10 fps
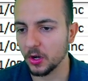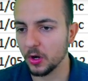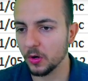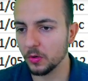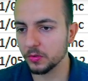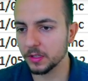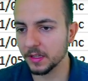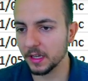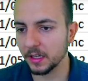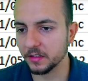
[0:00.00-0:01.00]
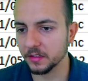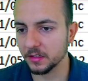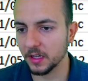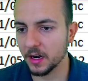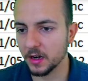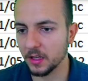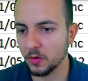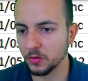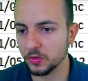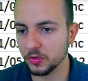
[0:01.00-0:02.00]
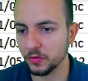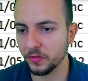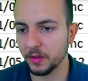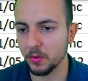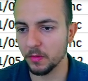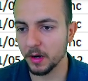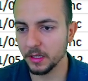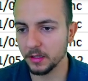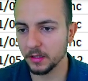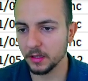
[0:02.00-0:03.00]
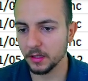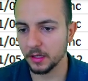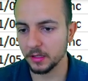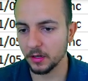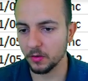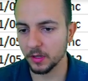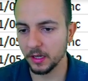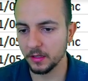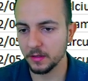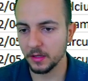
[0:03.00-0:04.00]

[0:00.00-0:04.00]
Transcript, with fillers: all the dates that are equal to February, and then OK.